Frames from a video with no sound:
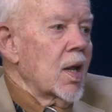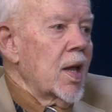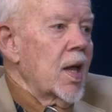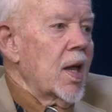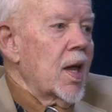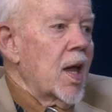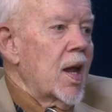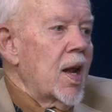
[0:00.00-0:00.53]

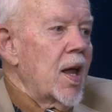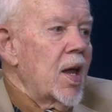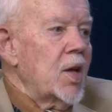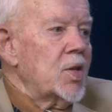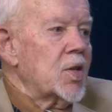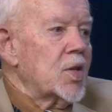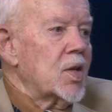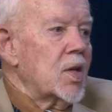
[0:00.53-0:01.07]
League at
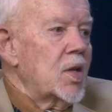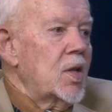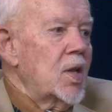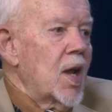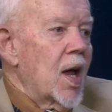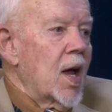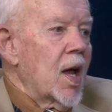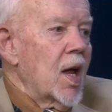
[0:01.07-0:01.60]
age
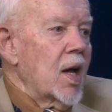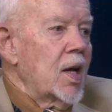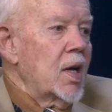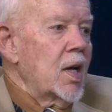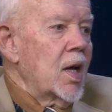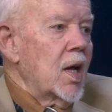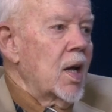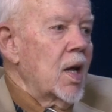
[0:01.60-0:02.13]

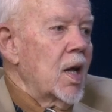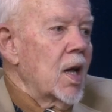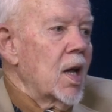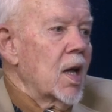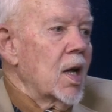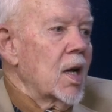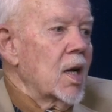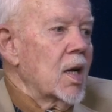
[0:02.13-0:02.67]
nine,
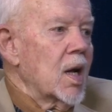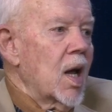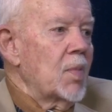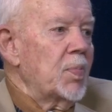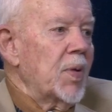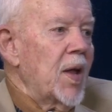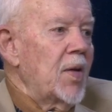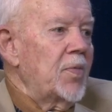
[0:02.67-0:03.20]
and I
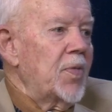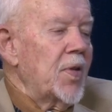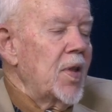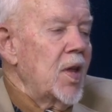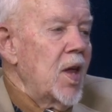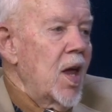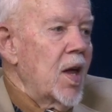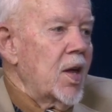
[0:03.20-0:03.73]
played for the
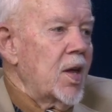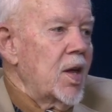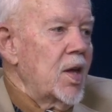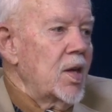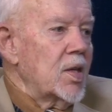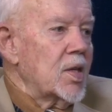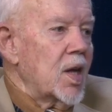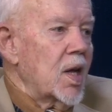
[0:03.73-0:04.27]

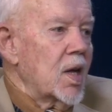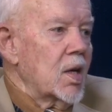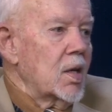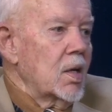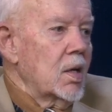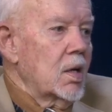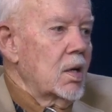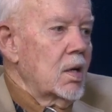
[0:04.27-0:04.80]
Yankees. And
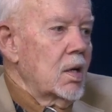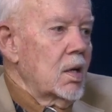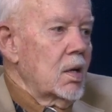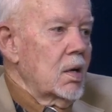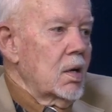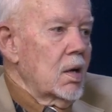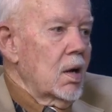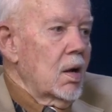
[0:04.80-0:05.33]

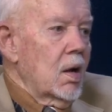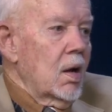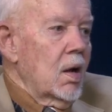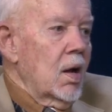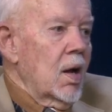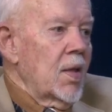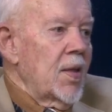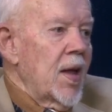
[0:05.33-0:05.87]

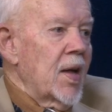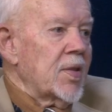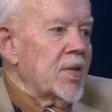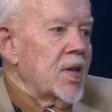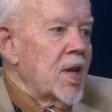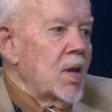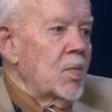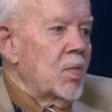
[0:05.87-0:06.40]
on that
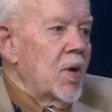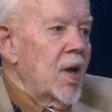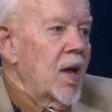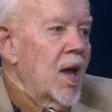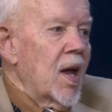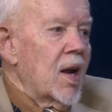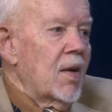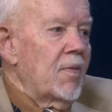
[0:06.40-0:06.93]
team, we
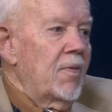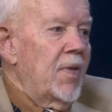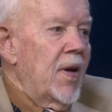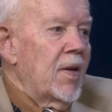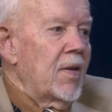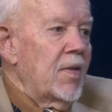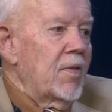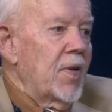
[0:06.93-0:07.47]
had a
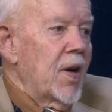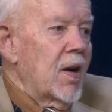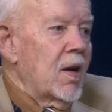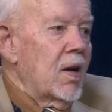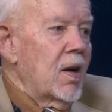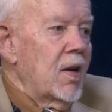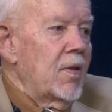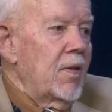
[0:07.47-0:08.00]
very,
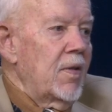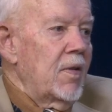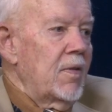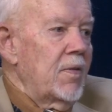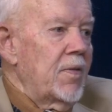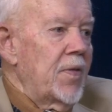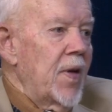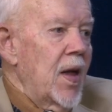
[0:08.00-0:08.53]
very
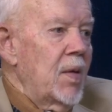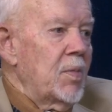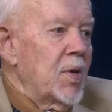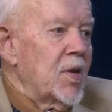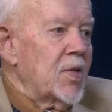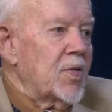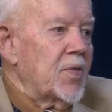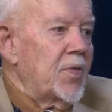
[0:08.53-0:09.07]

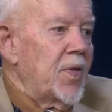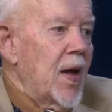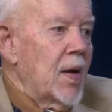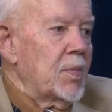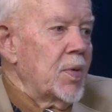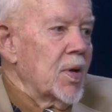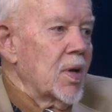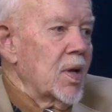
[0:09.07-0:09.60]
famous,
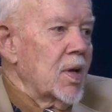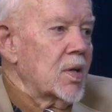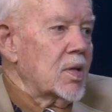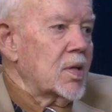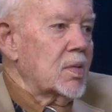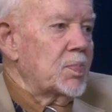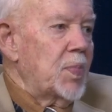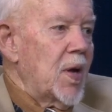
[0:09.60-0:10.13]

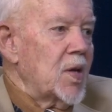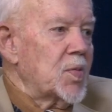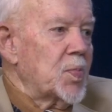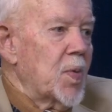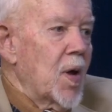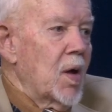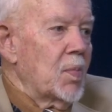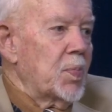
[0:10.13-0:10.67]
fabulous
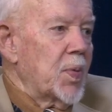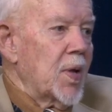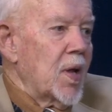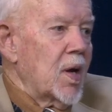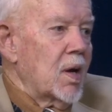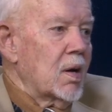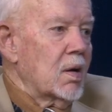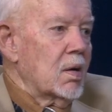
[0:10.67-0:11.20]
baseball
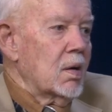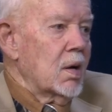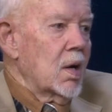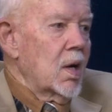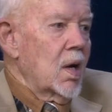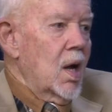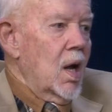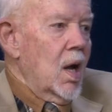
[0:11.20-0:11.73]
player
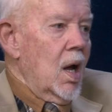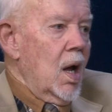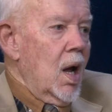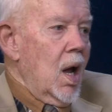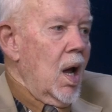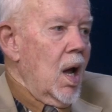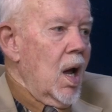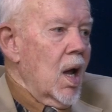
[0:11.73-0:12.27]

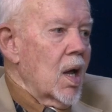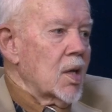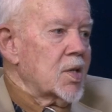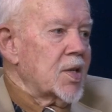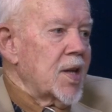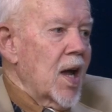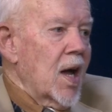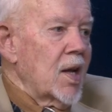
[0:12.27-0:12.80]
uh,
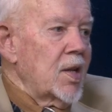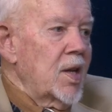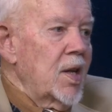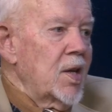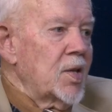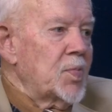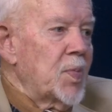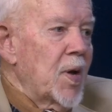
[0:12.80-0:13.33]
starting
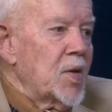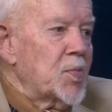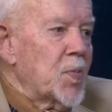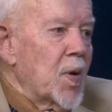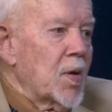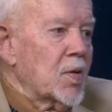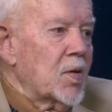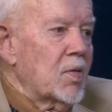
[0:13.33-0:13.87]
his
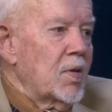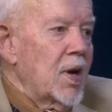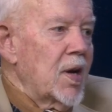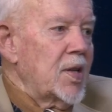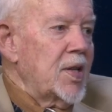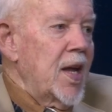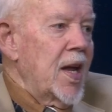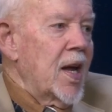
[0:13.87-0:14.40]
baseball career,
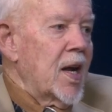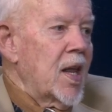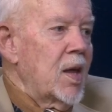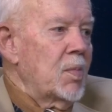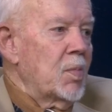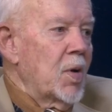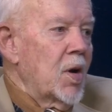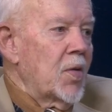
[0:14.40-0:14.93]
Danny
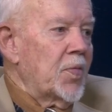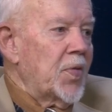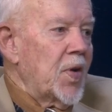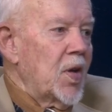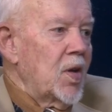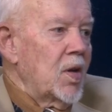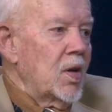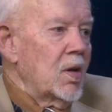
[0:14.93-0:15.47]

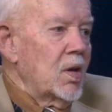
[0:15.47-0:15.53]
Murphy.